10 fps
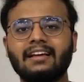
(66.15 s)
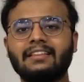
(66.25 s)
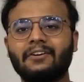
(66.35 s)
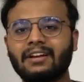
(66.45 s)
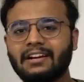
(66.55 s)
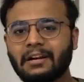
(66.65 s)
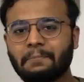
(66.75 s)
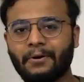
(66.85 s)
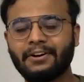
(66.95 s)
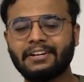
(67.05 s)
They got a little
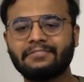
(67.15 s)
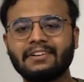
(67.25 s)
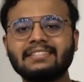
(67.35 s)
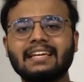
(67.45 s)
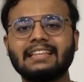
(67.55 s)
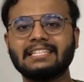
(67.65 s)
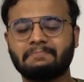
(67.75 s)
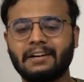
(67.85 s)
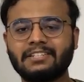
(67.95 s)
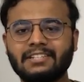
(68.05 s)
point difference in the
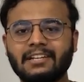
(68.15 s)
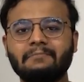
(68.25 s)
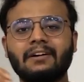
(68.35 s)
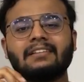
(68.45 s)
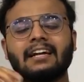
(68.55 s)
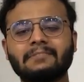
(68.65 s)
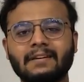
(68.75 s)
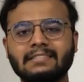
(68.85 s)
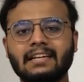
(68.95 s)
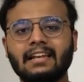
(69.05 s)
spec sheet, but that's
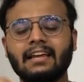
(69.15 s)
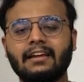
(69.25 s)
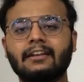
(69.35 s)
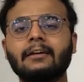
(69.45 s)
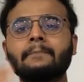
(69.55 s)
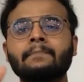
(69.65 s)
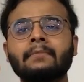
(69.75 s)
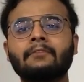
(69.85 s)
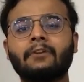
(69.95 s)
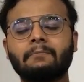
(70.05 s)
basically it.
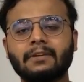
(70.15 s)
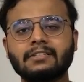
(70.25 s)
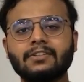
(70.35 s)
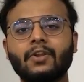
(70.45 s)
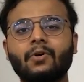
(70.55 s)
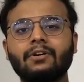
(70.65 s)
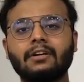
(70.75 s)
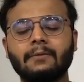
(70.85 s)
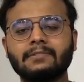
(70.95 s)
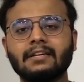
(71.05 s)
OnePlus Nord
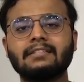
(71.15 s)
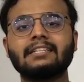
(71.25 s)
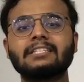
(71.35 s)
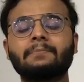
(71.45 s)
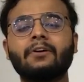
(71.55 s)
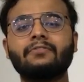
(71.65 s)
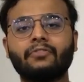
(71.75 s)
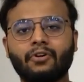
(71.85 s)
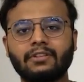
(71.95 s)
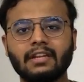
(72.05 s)
comes at
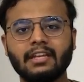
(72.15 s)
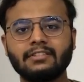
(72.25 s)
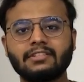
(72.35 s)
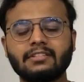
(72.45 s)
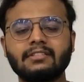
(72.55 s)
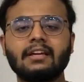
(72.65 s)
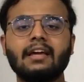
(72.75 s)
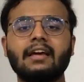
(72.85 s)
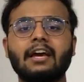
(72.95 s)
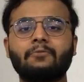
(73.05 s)
6.43 inches
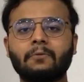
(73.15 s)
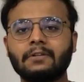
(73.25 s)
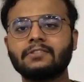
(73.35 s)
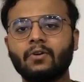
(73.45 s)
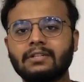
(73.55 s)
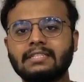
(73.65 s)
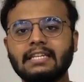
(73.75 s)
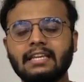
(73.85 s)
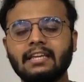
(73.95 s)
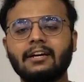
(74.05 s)
and OnePlus Nord
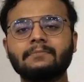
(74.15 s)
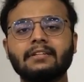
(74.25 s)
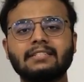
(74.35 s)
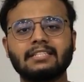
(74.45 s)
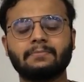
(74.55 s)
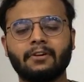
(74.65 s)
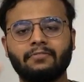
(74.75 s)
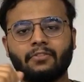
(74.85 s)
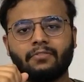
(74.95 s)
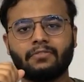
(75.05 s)
CE comes at
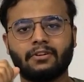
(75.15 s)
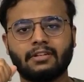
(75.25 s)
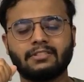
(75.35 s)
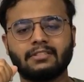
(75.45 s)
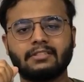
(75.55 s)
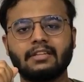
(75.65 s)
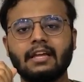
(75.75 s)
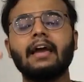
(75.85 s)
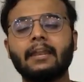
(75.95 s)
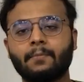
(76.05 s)
6.44
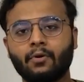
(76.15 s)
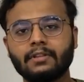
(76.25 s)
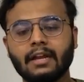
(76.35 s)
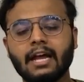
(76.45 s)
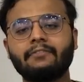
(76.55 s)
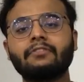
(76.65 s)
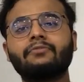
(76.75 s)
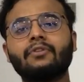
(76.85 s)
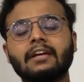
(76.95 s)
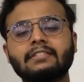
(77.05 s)
inches. And both are having
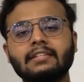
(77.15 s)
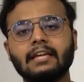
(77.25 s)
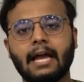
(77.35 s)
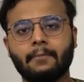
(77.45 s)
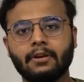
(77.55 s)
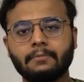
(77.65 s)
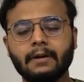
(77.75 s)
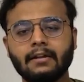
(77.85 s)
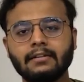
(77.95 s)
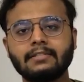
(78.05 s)
Full HD AMOLED
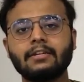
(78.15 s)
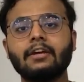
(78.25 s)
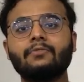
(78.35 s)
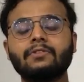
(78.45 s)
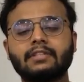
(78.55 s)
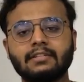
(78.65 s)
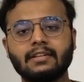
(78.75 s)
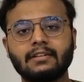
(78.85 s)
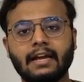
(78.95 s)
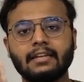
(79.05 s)
panels, which runs
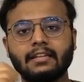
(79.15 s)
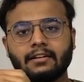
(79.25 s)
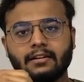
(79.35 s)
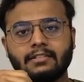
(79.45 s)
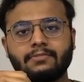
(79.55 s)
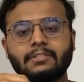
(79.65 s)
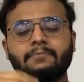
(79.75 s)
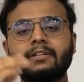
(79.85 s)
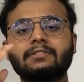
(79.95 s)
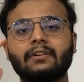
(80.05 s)
at 90 Hz, which
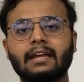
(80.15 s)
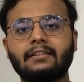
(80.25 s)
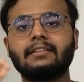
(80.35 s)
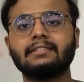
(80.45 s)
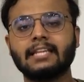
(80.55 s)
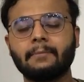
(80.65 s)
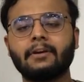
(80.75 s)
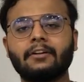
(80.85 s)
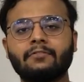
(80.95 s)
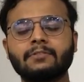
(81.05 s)
means you'll get the same
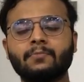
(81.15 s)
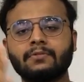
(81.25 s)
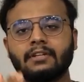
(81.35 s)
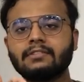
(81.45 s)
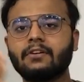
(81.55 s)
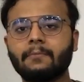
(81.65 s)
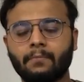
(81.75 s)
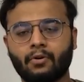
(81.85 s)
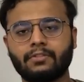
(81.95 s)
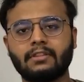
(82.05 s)
kind of smoothness on
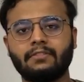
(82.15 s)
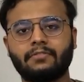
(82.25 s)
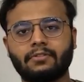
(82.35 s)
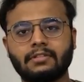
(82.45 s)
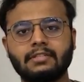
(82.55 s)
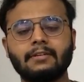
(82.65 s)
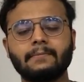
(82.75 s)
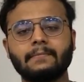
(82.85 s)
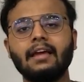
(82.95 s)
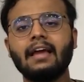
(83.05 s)
both the
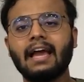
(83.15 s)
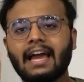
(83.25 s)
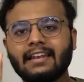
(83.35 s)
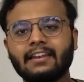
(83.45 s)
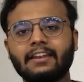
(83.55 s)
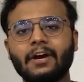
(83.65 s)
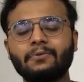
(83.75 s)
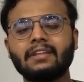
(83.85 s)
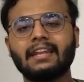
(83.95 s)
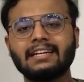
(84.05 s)
phones. And now
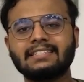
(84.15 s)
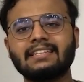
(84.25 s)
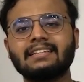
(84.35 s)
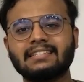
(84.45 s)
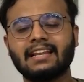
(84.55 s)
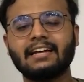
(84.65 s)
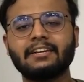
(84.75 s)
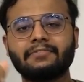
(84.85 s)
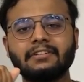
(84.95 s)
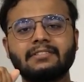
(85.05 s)
the next slight
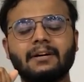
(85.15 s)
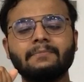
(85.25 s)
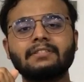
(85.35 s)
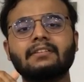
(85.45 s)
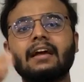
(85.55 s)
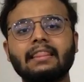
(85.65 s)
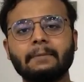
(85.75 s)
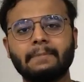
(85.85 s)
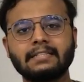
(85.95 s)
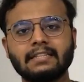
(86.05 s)
difference comes in the
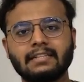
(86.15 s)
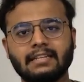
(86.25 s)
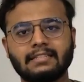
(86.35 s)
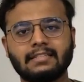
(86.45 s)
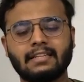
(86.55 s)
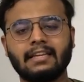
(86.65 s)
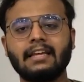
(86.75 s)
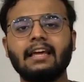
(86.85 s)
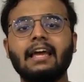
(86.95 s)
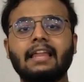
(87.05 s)
pixel density.
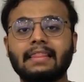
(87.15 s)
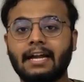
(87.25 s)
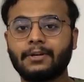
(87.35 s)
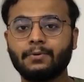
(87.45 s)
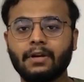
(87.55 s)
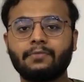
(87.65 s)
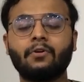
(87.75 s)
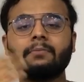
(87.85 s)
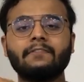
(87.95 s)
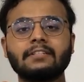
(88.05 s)
That too, it
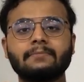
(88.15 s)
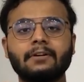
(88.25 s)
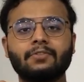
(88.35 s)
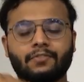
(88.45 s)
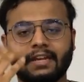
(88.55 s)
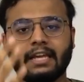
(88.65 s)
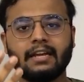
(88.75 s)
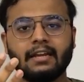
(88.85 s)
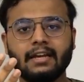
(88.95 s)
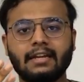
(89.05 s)
won't be visible to our
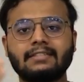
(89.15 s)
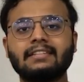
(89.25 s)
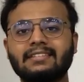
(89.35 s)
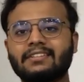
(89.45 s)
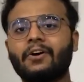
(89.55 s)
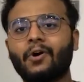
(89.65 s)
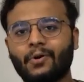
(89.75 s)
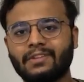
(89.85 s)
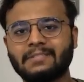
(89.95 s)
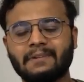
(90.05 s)
naked eye, it's just
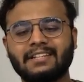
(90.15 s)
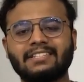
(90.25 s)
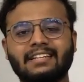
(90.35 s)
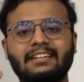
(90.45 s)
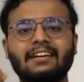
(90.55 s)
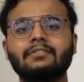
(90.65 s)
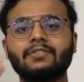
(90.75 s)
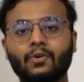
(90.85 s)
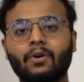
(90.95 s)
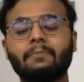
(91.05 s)
on the spec sheet.
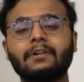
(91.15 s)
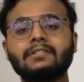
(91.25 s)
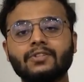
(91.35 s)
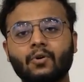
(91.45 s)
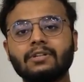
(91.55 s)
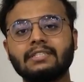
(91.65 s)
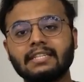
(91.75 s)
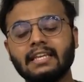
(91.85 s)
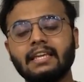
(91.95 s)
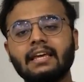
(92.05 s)
So OnePlus Nord
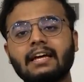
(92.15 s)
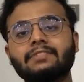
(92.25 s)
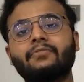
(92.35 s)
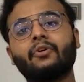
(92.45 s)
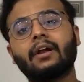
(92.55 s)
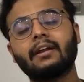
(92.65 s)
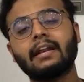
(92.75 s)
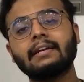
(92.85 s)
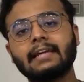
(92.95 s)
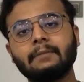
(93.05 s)
CE has
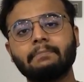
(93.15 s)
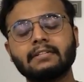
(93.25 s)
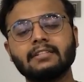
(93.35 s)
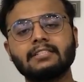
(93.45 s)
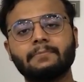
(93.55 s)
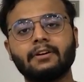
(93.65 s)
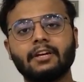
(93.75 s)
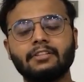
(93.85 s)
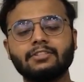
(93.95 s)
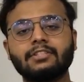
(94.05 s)
410 pixels per
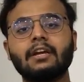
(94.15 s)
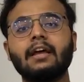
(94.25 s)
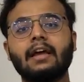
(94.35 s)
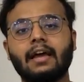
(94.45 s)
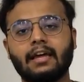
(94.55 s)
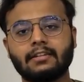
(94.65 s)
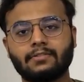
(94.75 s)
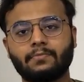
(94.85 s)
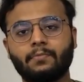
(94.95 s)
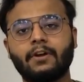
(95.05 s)
inch and
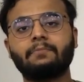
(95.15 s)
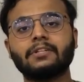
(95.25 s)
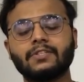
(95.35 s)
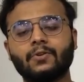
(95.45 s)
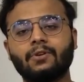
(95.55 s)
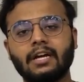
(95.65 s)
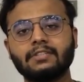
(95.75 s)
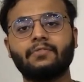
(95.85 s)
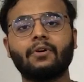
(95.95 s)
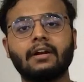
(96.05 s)
OnePlus Nord has
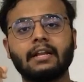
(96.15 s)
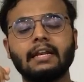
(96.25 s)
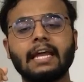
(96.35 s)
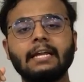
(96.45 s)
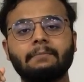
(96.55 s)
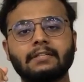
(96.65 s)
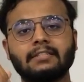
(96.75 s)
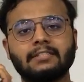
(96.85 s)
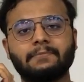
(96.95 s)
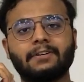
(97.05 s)
408
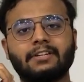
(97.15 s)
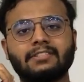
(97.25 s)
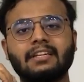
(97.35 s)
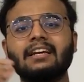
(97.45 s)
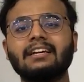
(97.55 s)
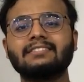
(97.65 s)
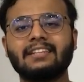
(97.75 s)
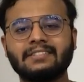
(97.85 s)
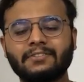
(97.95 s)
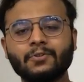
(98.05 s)
pixels per inch.
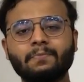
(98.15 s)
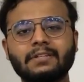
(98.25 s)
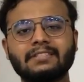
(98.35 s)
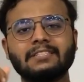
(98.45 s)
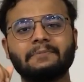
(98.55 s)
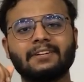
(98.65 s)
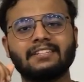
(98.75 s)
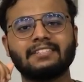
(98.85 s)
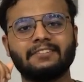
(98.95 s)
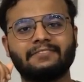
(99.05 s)
Just a 2 pixels per
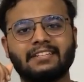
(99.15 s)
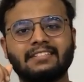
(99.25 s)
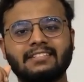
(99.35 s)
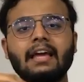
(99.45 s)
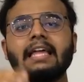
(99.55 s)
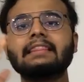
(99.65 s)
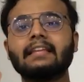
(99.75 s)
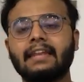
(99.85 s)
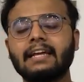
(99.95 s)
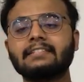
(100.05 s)
inch difference. The
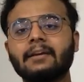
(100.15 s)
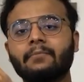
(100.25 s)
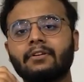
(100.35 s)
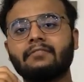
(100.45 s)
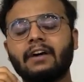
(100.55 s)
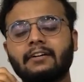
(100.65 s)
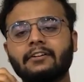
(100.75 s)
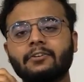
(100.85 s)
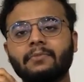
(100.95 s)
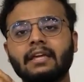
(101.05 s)
next important factor
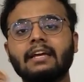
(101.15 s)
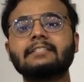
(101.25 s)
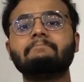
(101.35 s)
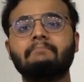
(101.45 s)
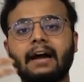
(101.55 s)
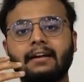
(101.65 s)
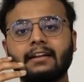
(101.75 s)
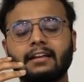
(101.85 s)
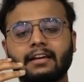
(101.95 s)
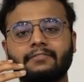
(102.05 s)
to me is
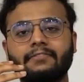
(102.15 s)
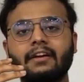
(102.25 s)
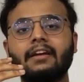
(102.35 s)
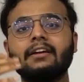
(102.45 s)
battery life.